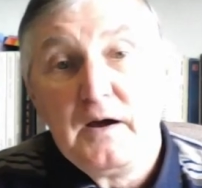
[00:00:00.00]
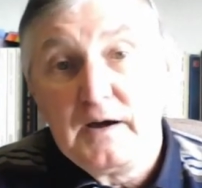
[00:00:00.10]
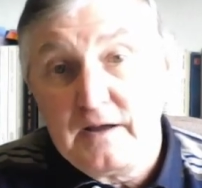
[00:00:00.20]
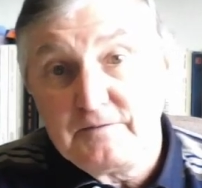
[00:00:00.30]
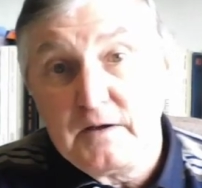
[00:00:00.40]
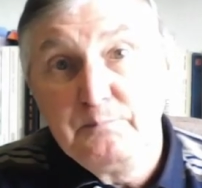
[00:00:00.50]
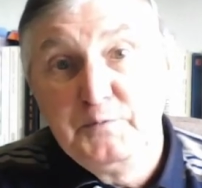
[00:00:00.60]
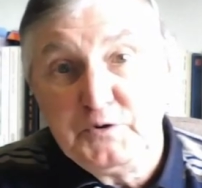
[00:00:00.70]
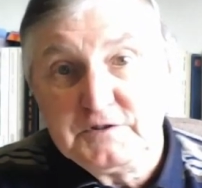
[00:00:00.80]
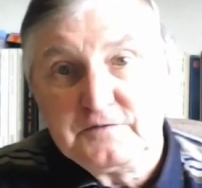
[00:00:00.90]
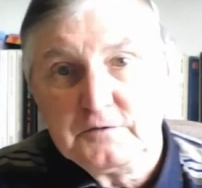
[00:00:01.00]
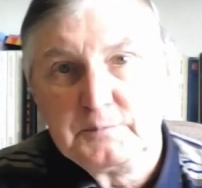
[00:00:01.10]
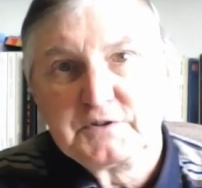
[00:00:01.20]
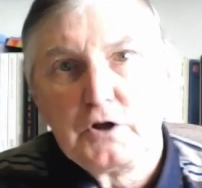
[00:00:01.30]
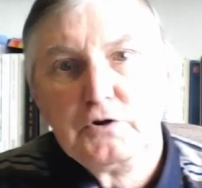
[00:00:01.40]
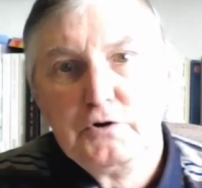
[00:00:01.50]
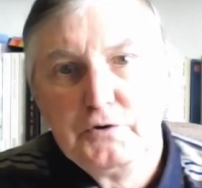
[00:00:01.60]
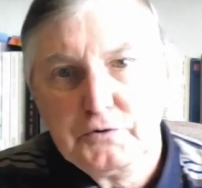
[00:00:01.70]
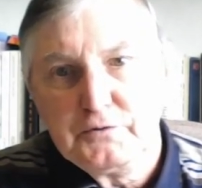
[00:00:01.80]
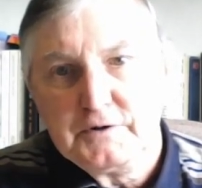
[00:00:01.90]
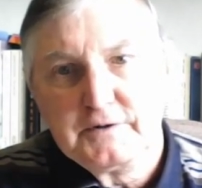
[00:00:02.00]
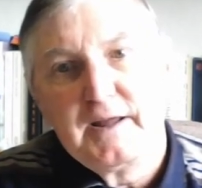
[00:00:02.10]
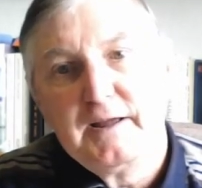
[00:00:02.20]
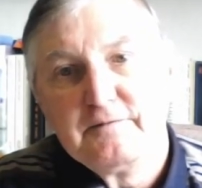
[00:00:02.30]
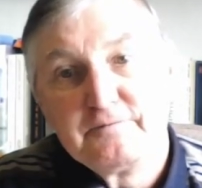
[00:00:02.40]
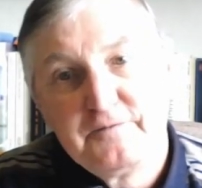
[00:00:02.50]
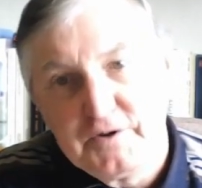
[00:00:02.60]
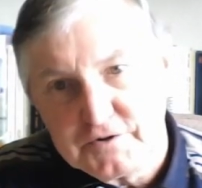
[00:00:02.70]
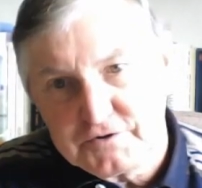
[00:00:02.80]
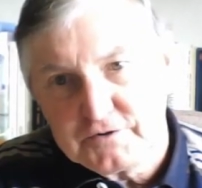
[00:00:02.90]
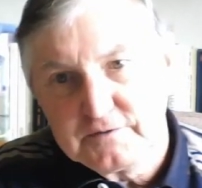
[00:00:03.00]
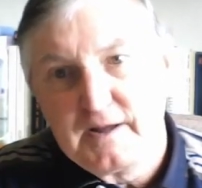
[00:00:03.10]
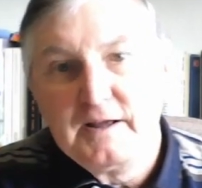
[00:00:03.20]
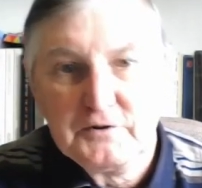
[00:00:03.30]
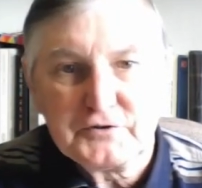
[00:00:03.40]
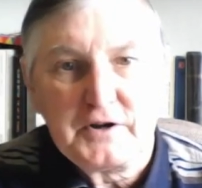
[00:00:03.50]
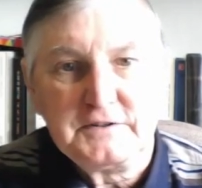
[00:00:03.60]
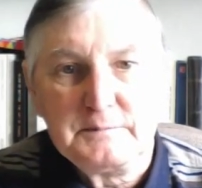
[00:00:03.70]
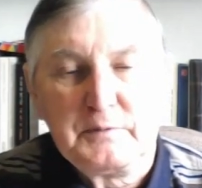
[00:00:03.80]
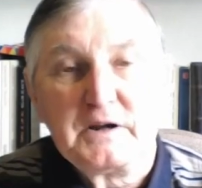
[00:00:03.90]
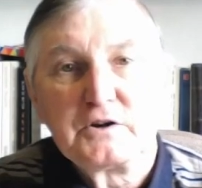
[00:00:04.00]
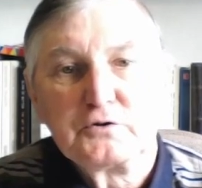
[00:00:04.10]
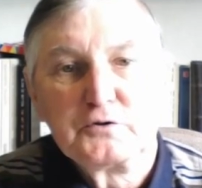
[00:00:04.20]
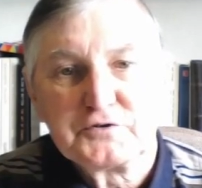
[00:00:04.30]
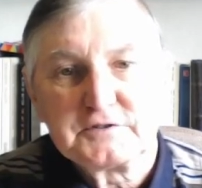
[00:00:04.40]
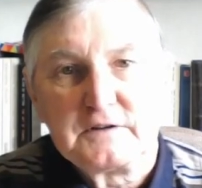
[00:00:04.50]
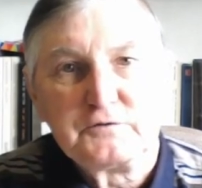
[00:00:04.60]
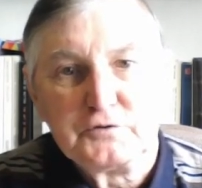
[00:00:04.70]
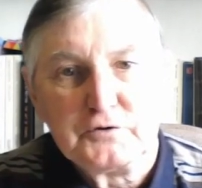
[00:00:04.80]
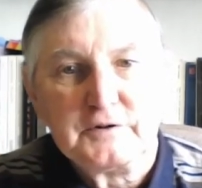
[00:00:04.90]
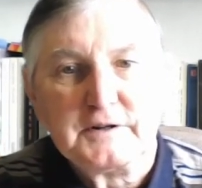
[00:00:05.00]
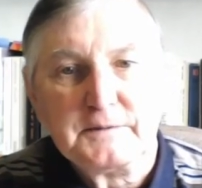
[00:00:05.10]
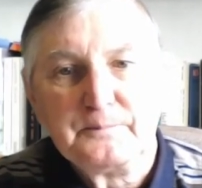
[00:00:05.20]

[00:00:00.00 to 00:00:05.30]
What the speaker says: I have a beautiful but lurid version illustrated by Gustave Doré.